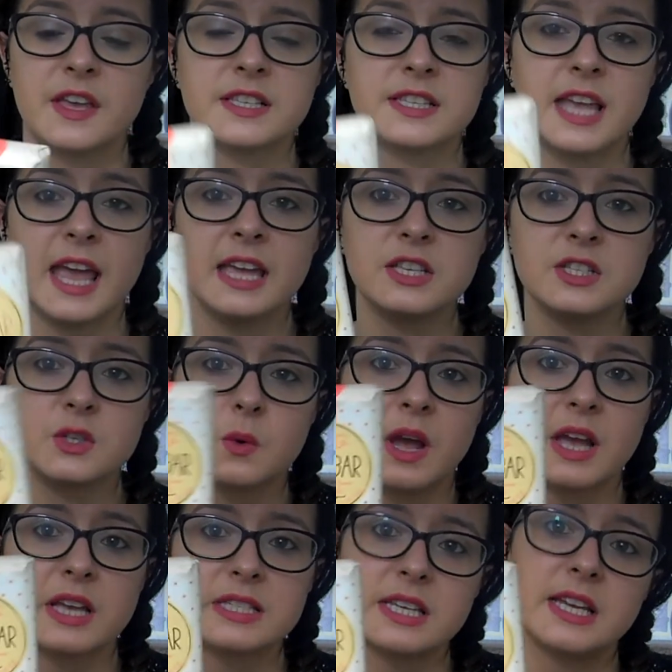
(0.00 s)
There's 8
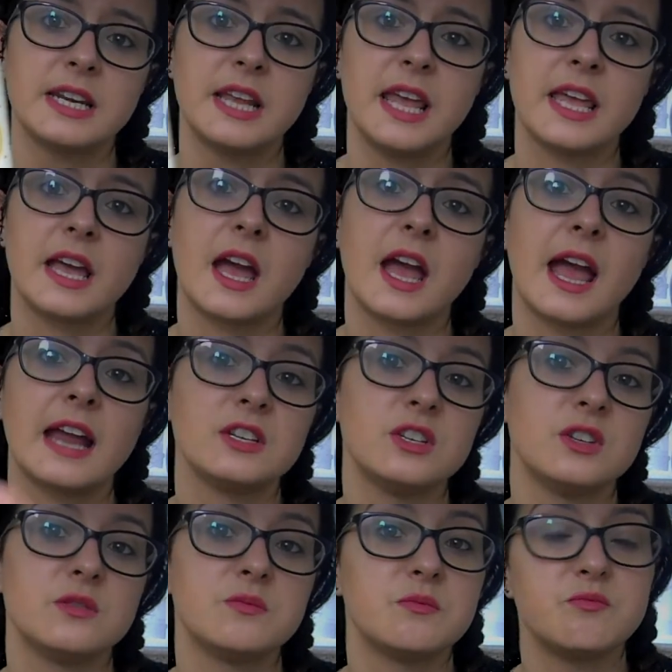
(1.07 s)
squares in here,
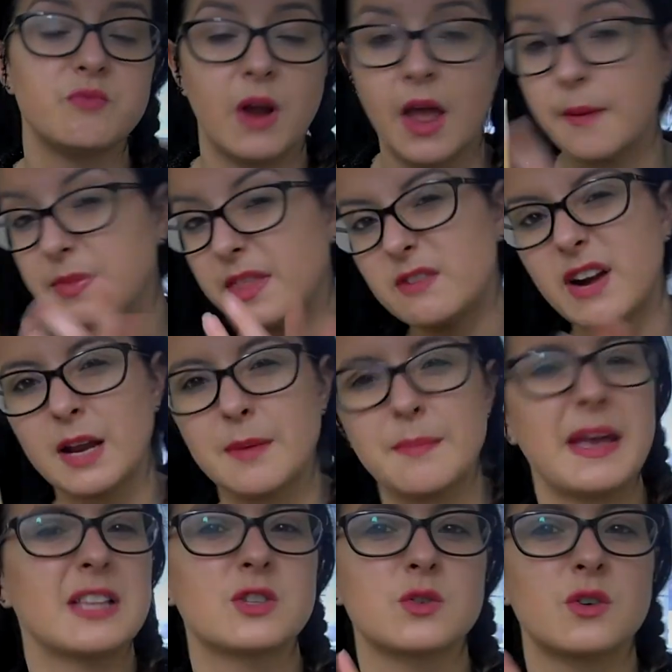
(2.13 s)
and they
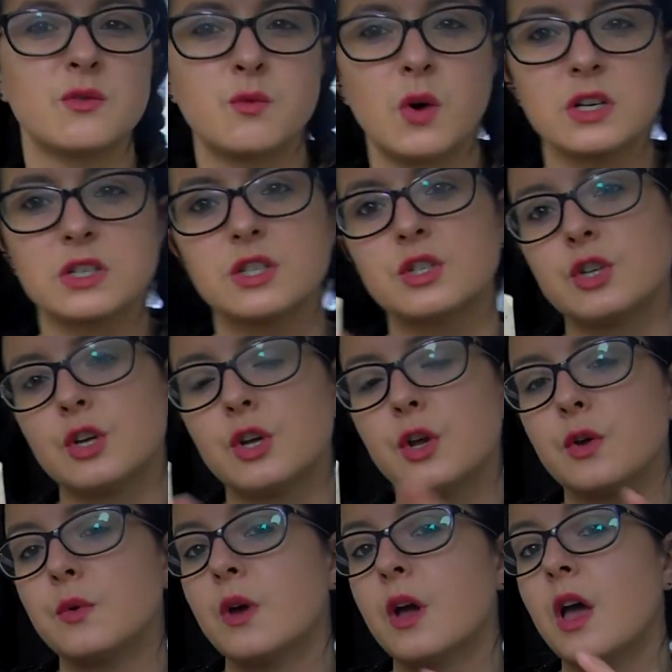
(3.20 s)
recommend sort of 1
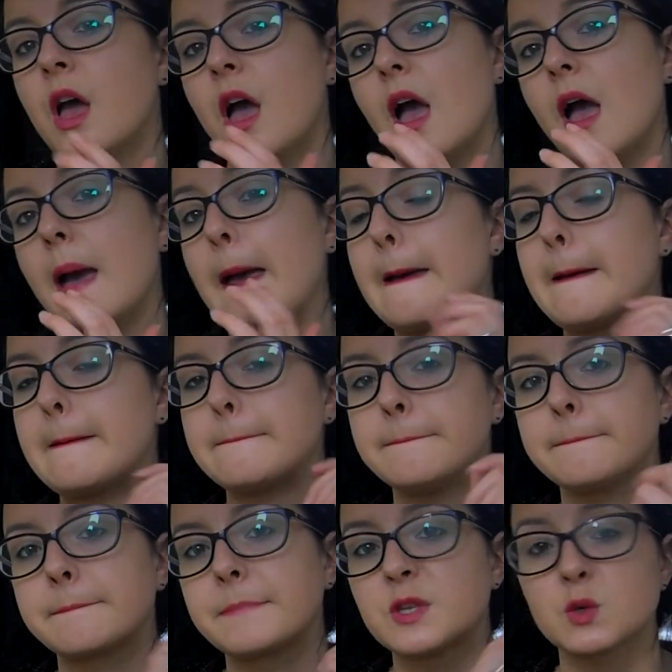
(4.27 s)
to 2
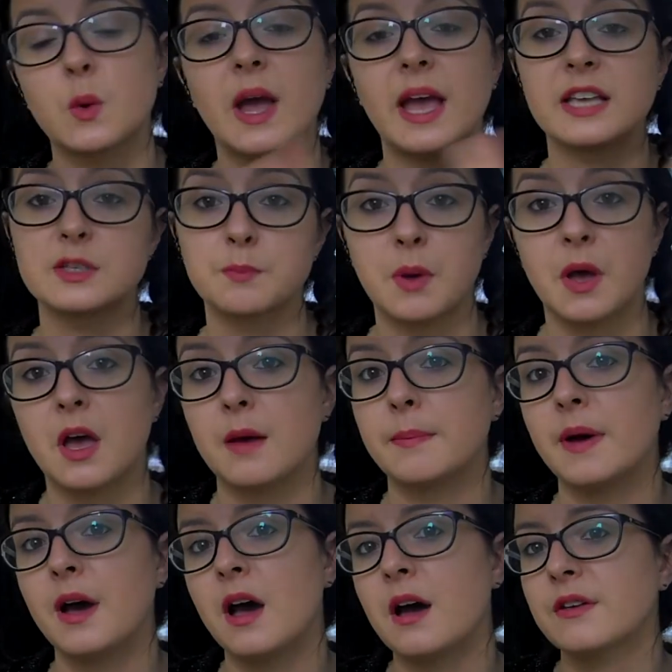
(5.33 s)
squares per
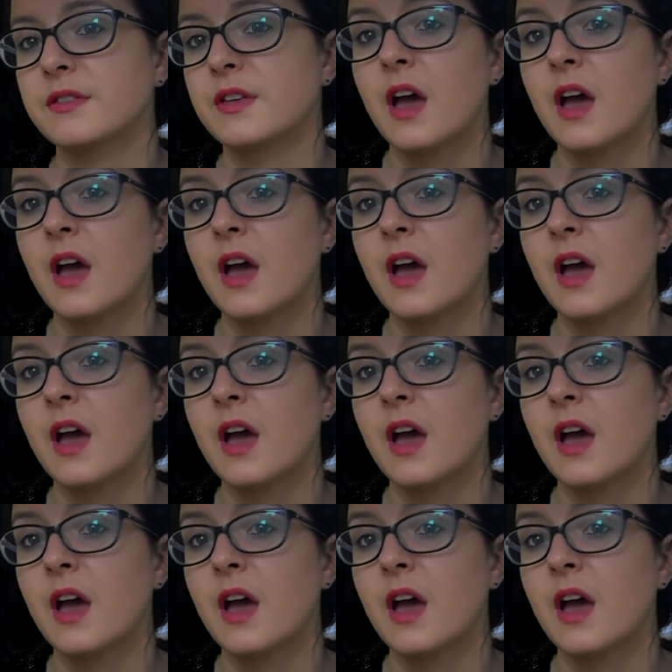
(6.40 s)
bar.